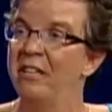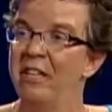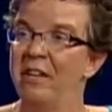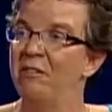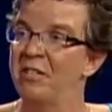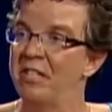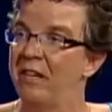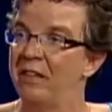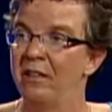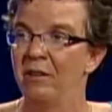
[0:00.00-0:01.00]
They never
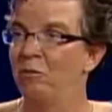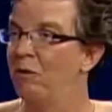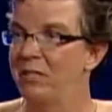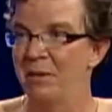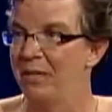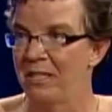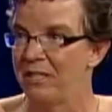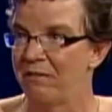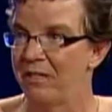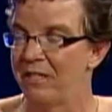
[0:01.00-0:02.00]
said what was the
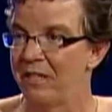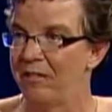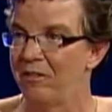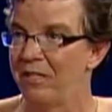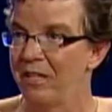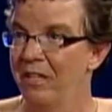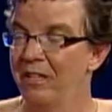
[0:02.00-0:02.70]
basis for the standards.